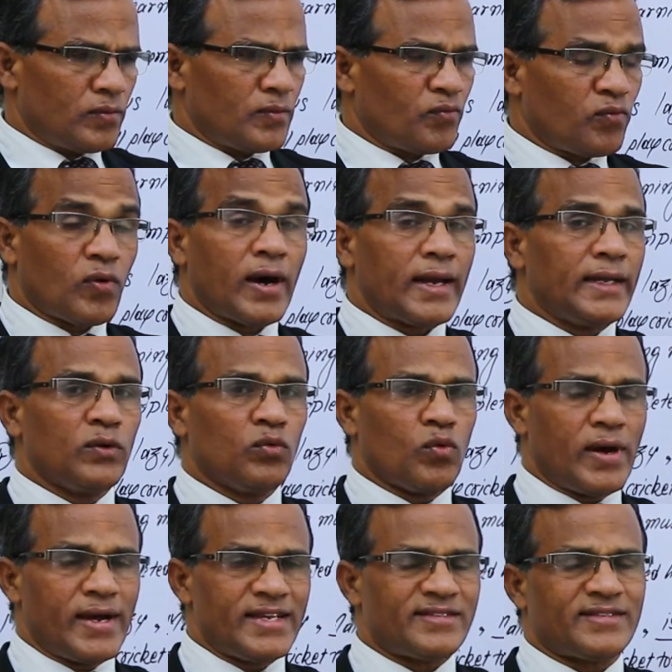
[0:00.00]
falling
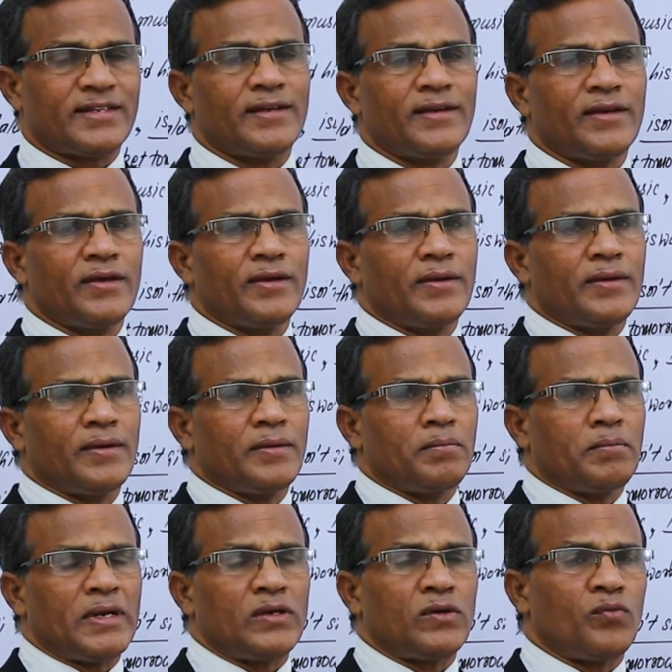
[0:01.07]
voice.
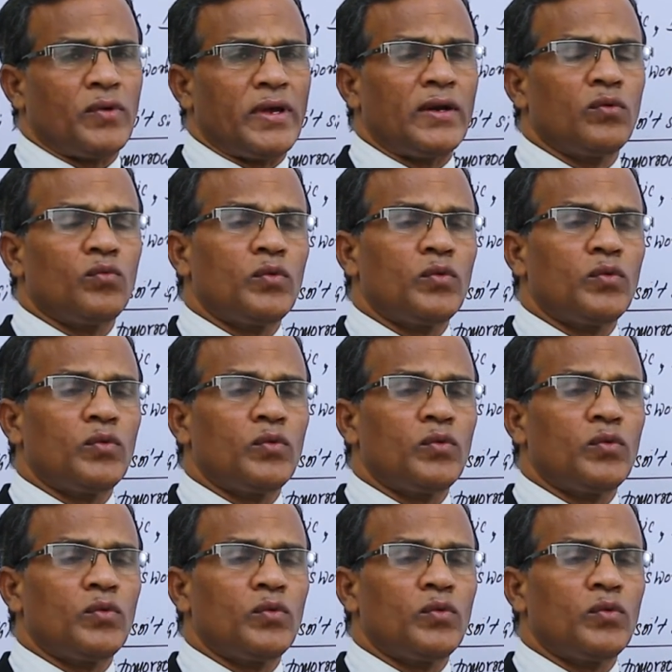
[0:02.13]
But when